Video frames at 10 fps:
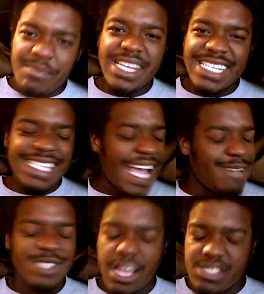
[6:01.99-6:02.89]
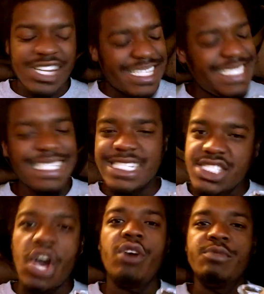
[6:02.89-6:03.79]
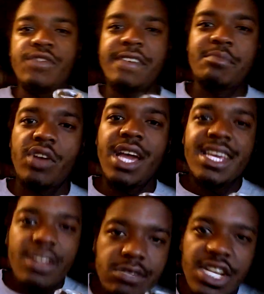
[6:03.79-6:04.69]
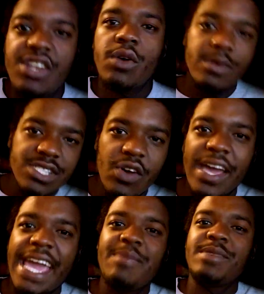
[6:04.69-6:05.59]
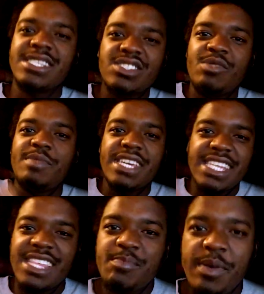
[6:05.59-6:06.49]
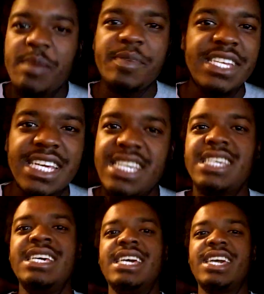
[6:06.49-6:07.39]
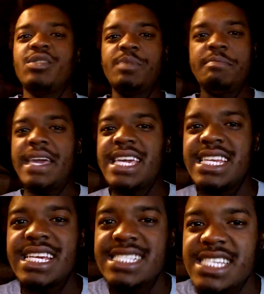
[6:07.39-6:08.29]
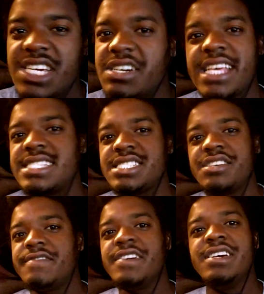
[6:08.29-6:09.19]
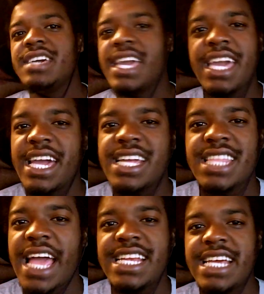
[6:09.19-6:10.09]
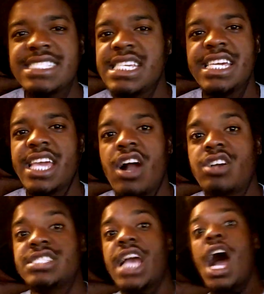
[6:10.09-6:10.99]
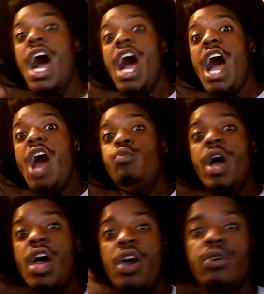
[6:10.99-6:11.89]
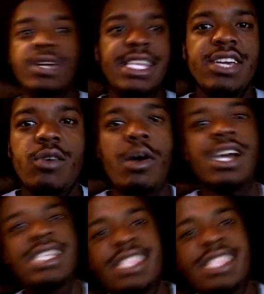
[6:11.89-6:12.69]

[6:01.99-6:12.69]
many times y'all trying to see a Saw movie, bruh? Don't y'all know what's gonna happen? It's gonna be another puppet nigga. He gonna be making niggas kill themselves and like that's it. Y'all gonna say, oh whoa, and then you gonna walk out